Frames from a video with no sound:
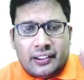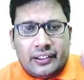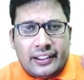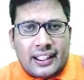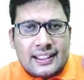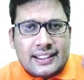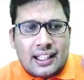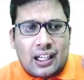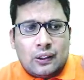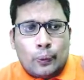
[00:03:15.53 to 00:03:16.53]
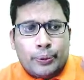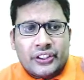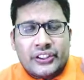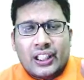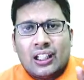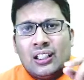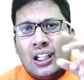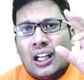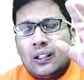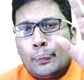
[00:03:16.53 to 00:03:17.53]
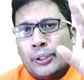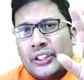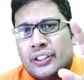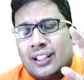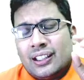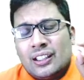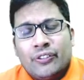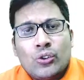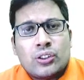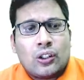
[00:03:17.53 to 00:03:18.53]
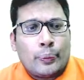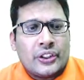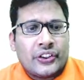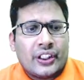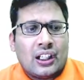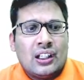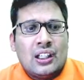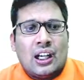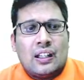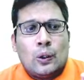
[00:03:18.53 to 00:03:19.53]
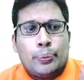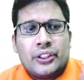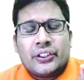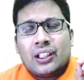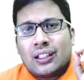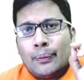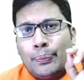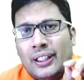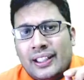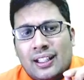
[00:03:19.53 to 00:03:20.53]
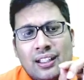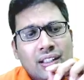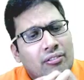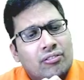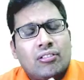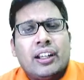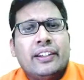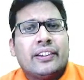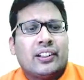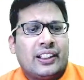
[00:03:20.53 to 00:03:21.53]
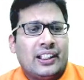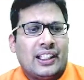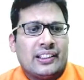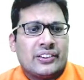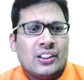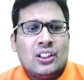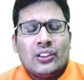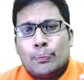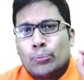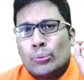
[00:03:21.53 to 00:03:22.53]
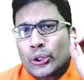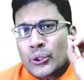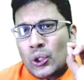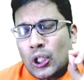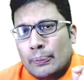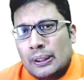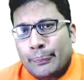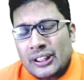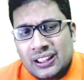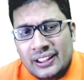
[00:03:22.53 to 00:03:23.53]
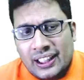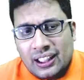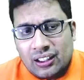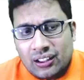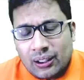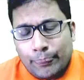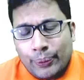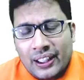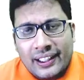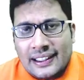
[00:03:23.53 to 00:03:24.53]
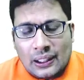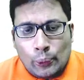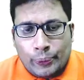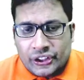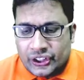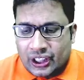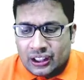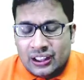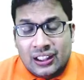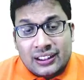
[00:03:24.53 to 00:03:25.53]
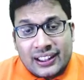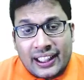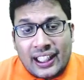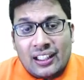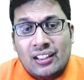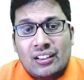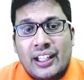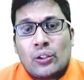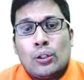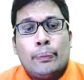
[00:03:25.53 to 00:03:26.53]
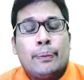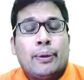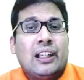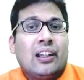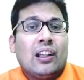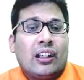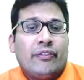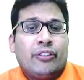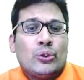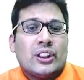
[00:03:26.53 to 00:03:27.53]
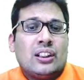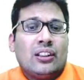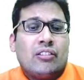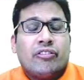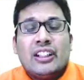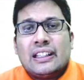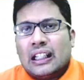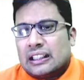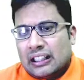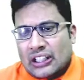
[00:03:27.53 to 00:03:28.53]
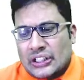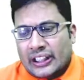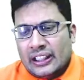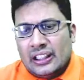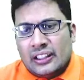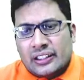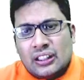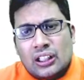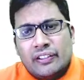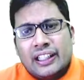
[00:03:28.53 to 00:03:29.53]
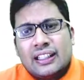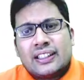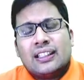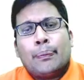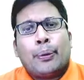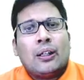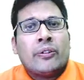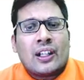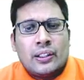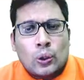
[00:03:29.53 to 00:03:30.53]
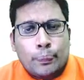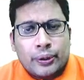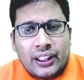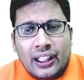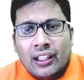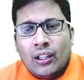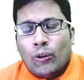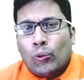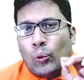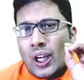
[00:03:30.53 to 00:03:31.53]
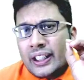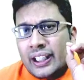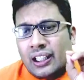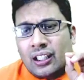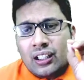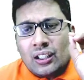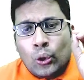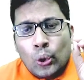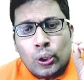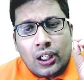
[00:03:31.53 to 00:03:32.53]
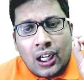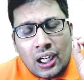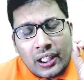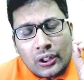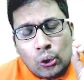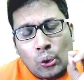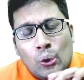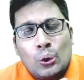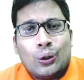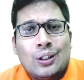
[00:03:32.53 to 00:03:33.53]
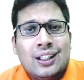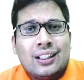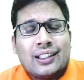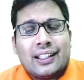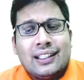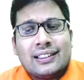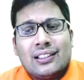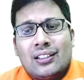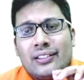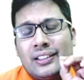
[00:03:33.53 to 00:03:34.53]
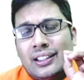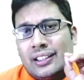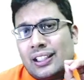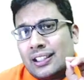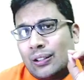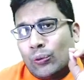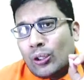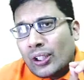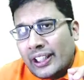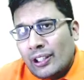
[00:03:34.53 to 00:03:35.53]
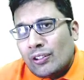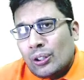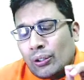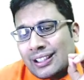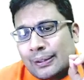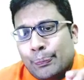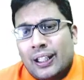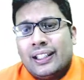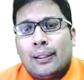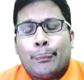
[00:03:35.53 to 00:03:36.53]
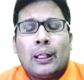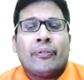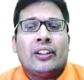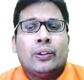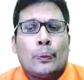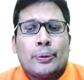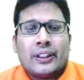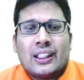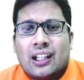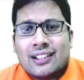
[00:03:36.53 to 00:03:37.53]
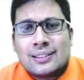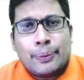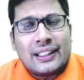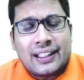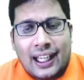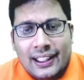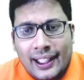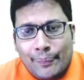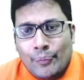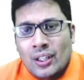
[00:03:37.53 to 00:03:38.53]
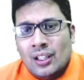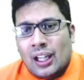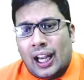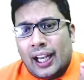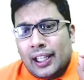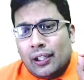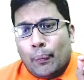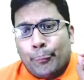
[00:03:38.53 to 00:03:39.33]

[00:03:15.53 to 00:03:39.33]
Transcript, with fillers: there is a alopecia, alopecia, diffuse alopecia, alopecia completed in 30 days. The most common presenting complaint is alopecia. Second, there will be mental confusion with lethargy. Third, you can see the peripheral neuropathy working on hard coal. That is the that is the word given to explain the peripheral neuropathy caused by thallium and